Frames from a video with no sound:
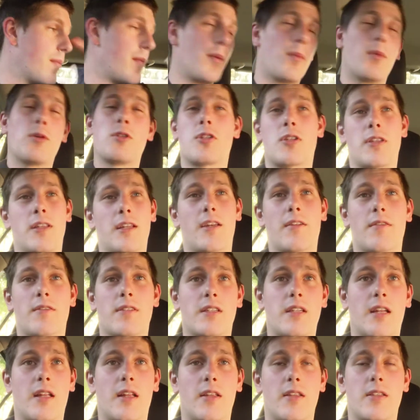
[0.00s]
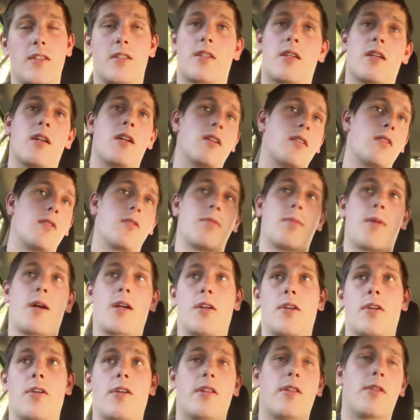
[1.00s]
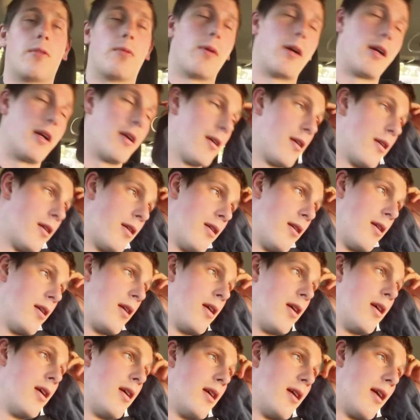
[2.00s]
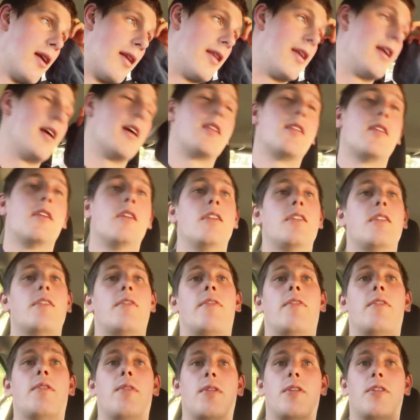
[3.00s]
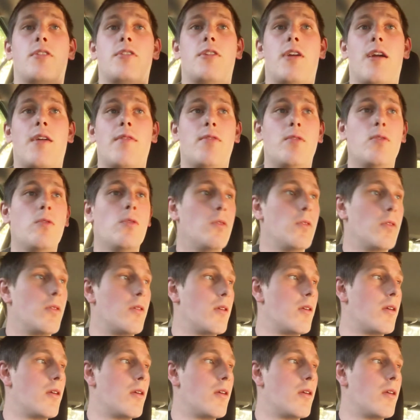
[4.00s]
I'm also thinking of selling this car so it might go either way and the other is if I want to travel